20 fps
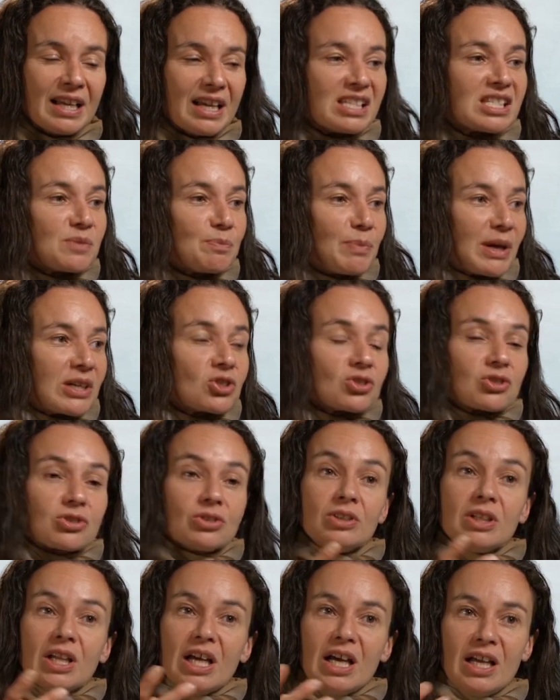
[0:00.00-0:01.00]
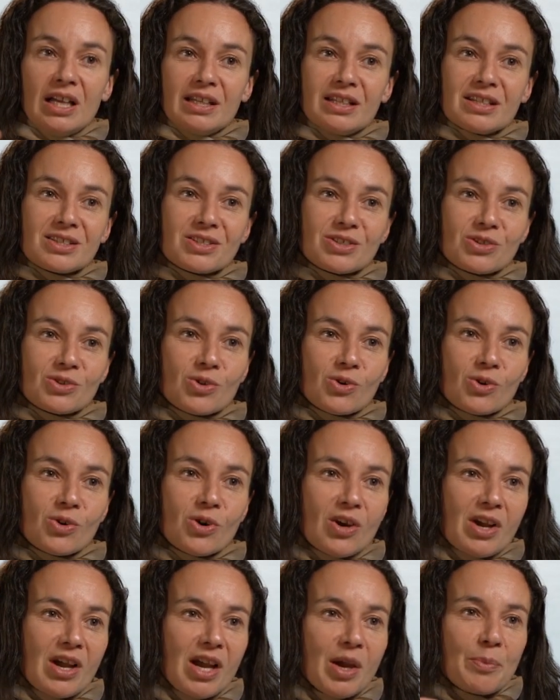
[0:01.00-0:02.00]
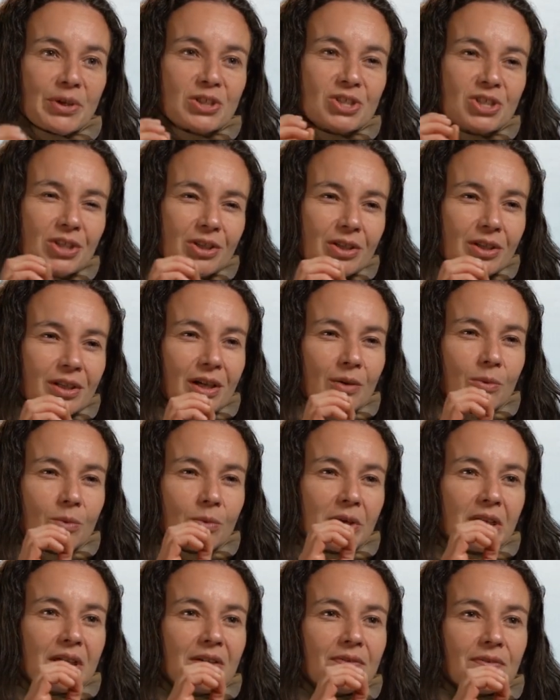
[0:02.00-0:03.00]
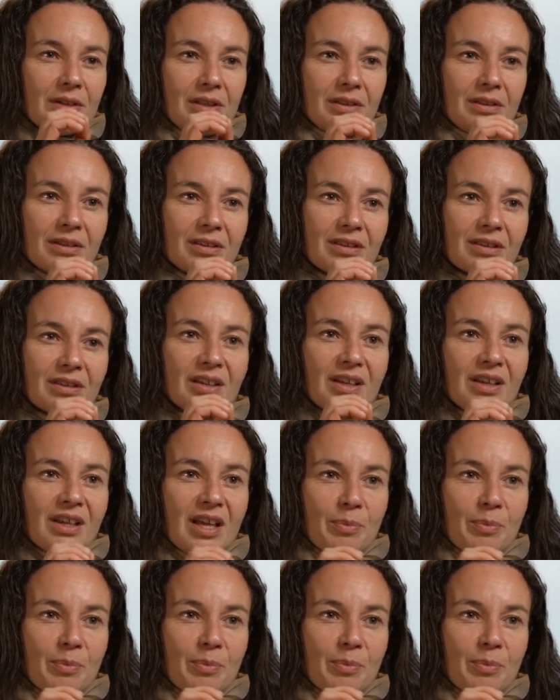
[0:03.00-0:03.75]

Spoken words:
a spectral line, so a particular wavelength,